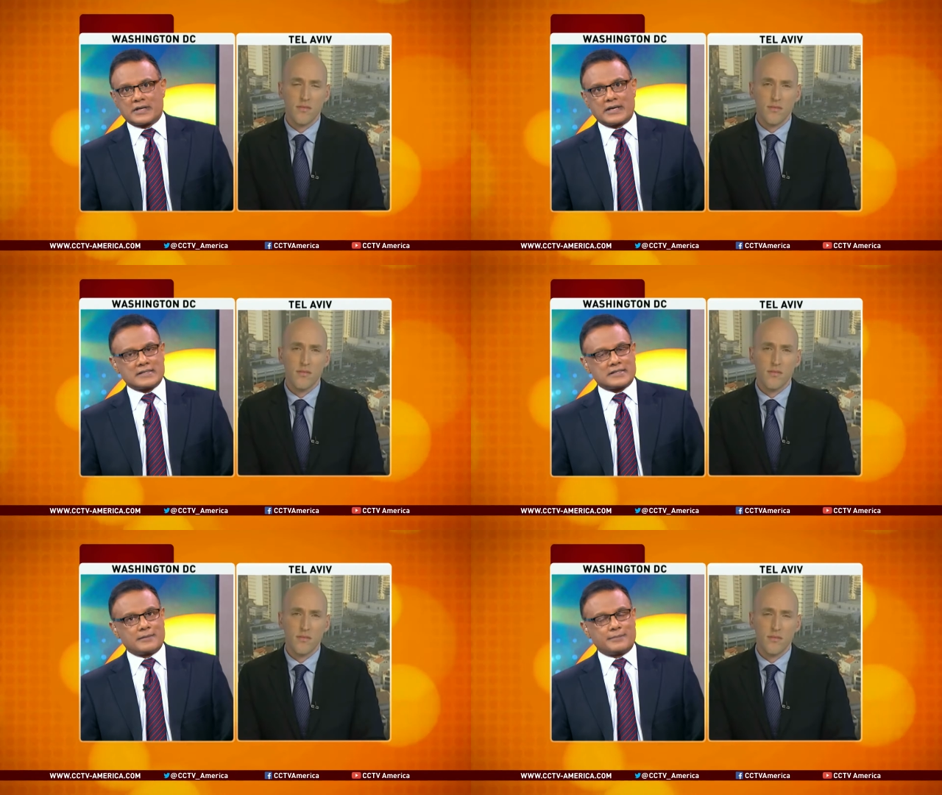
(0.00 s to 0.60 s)
Speaker 1: Has
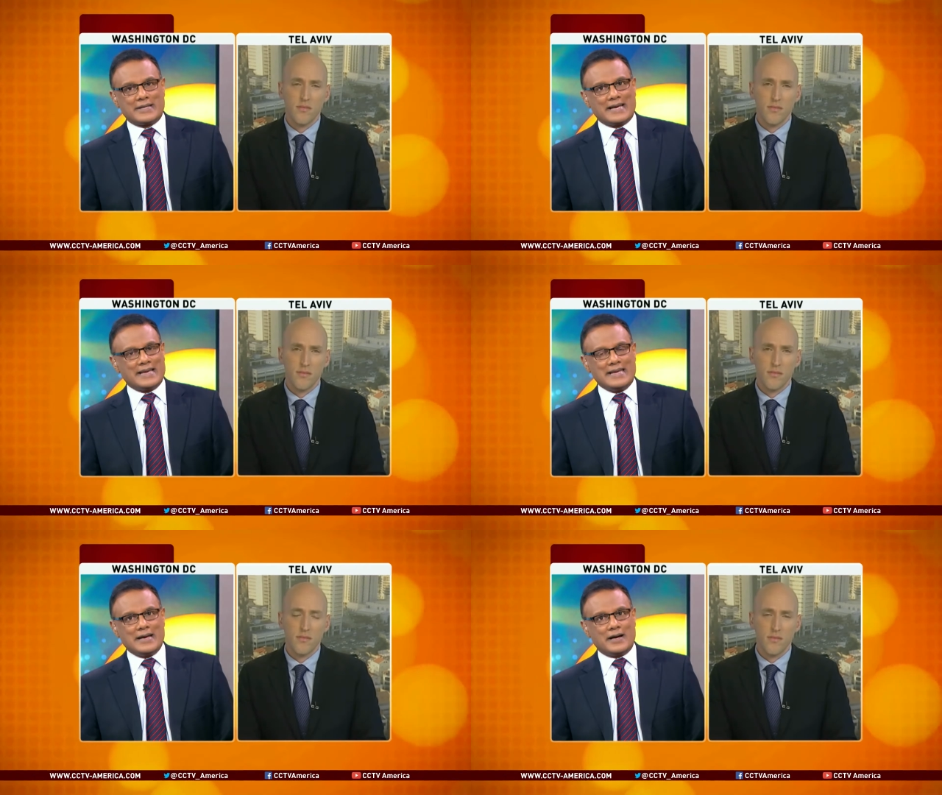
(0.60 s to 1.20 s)
there been
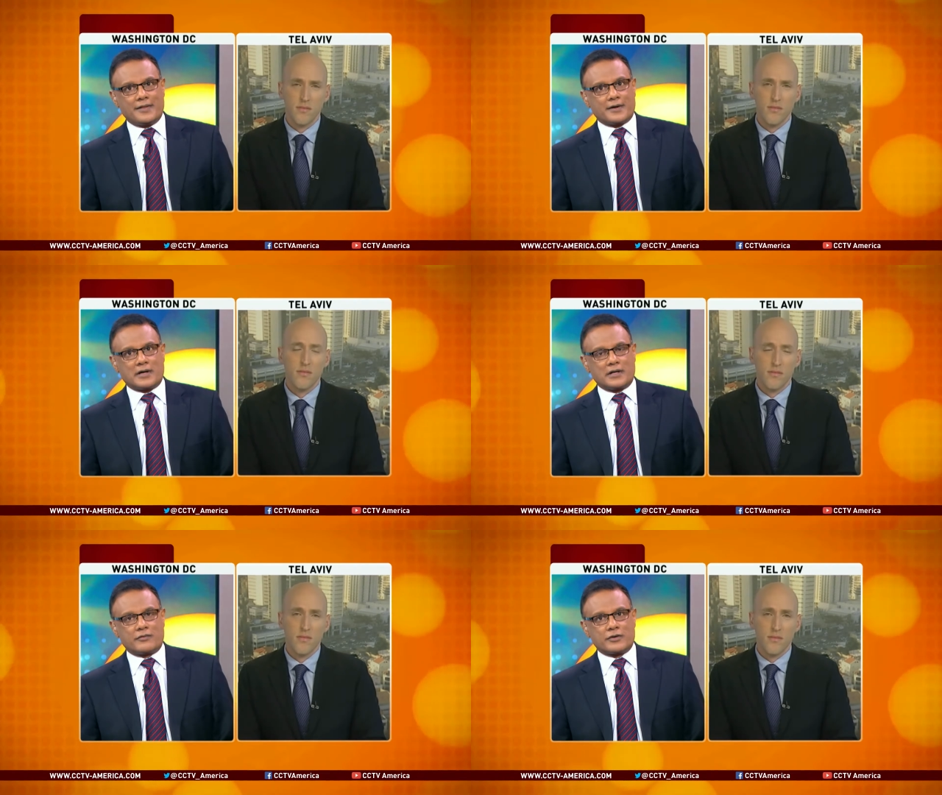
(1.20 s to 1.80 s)
any other
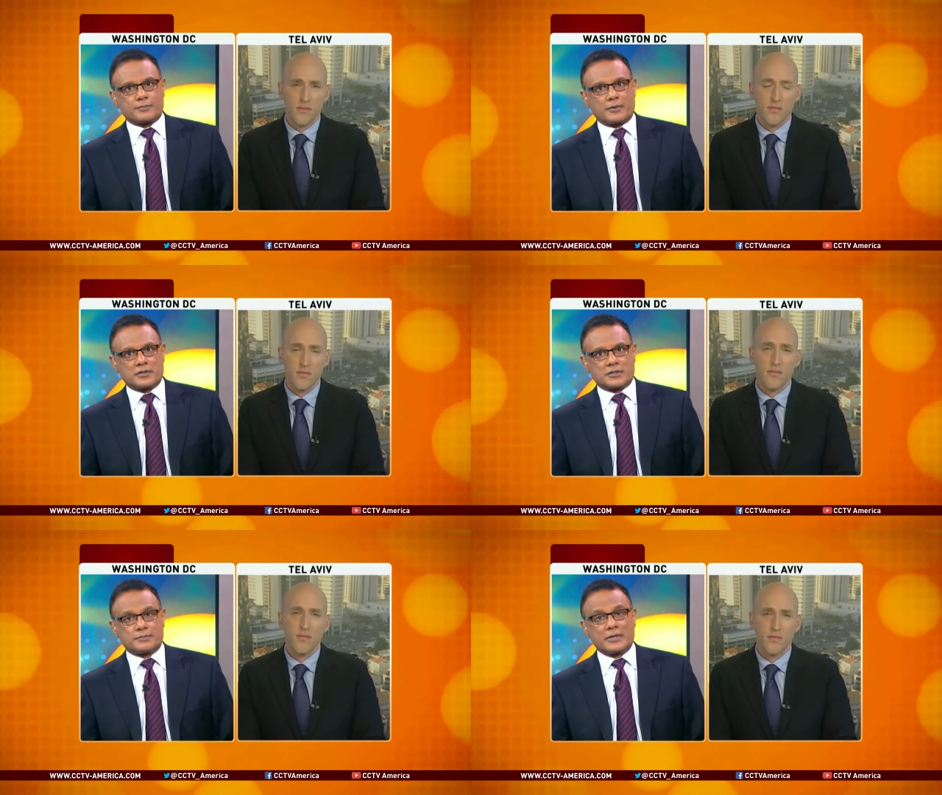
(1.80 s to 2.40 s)
kind of
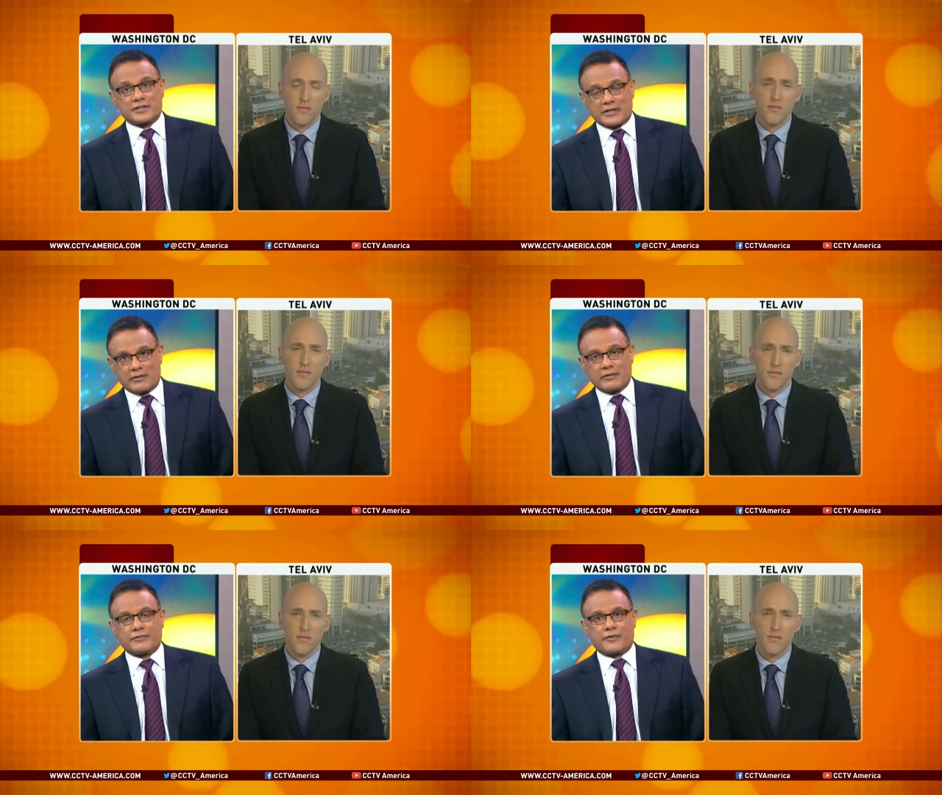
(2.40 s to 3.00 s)
response
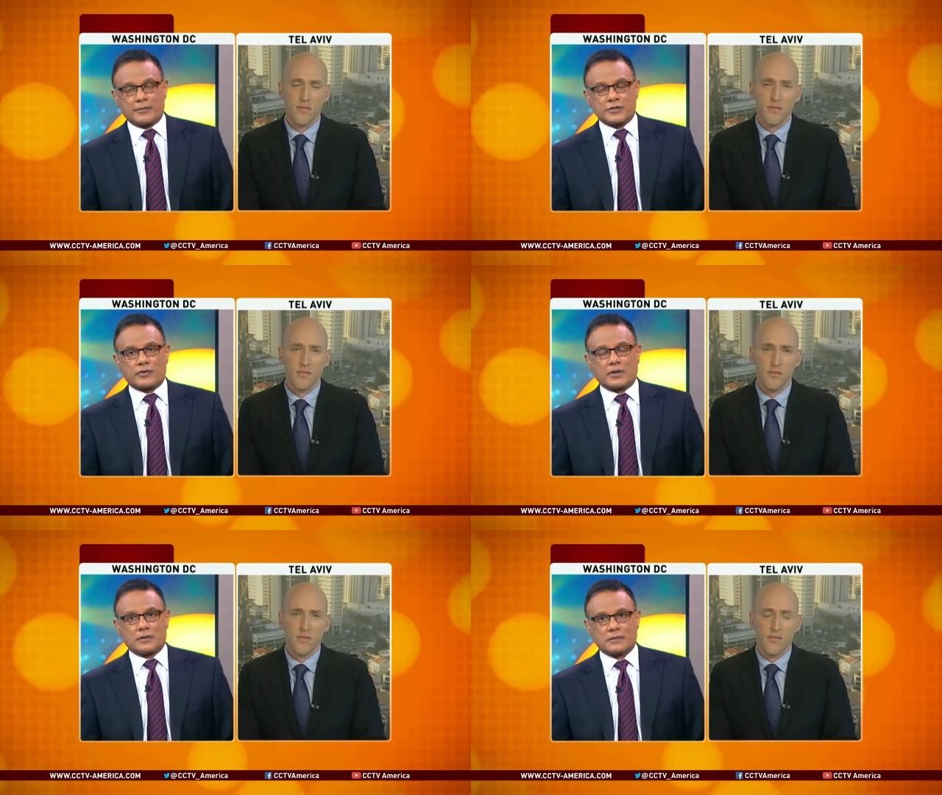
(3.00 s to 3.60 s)
militarily from Israel?